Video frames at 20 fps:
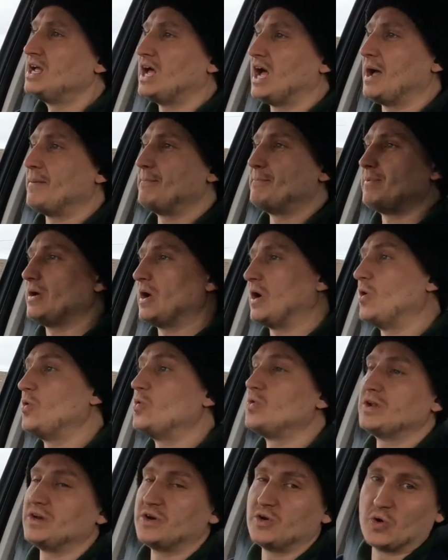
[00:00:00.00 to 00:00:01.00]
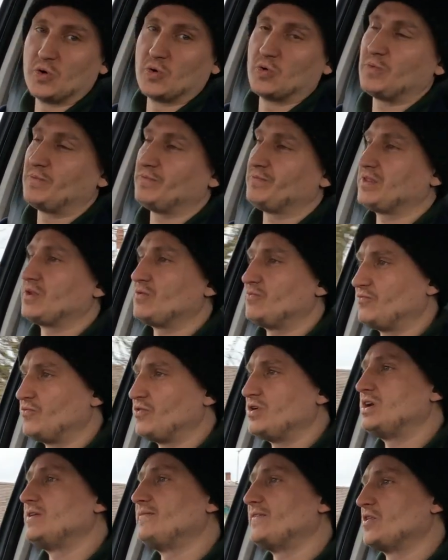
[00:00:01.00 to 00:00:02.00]
Um, but all in all,
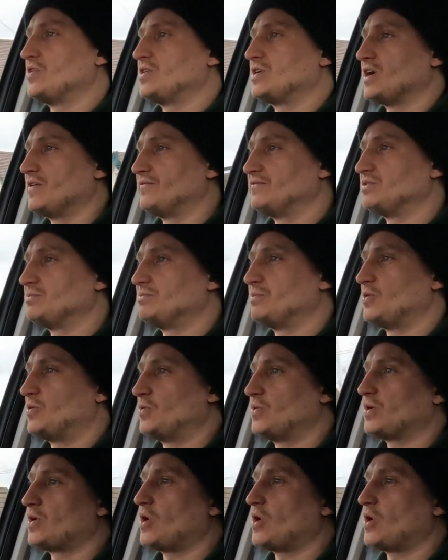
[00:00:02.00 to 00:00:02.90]
really very comfortable.